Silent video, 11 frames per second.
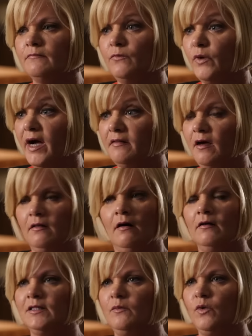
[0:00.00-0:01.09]
wreck they
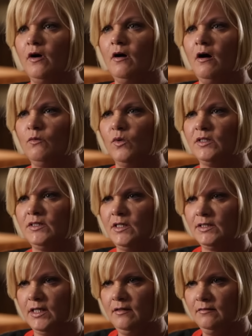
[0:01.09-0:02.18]
thought somewhere on
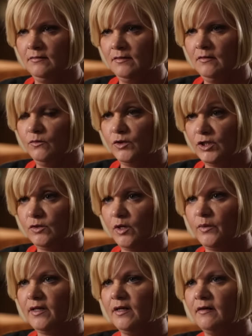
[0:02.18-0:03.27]
160, which is
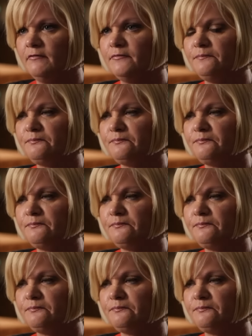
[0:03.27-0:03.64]
where we live.